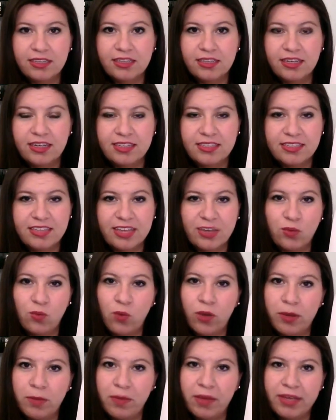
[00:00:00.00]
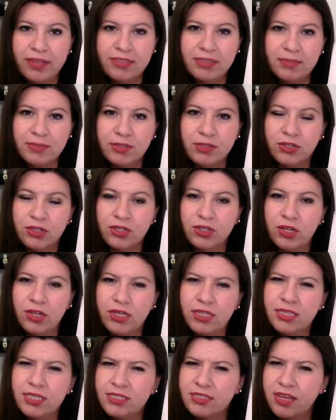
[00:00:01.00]
It's like one bicep curl
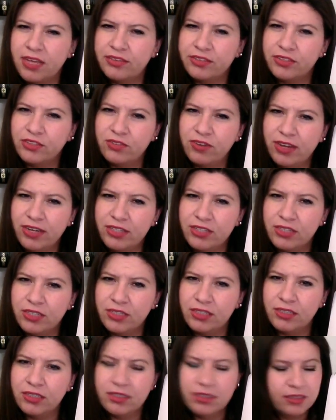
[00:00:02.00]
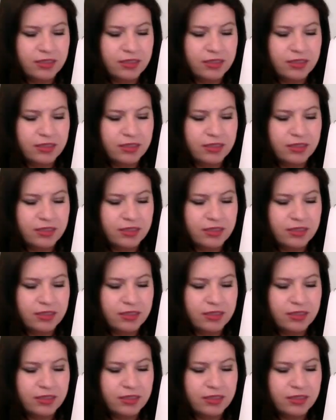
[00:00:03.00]
in this other direction.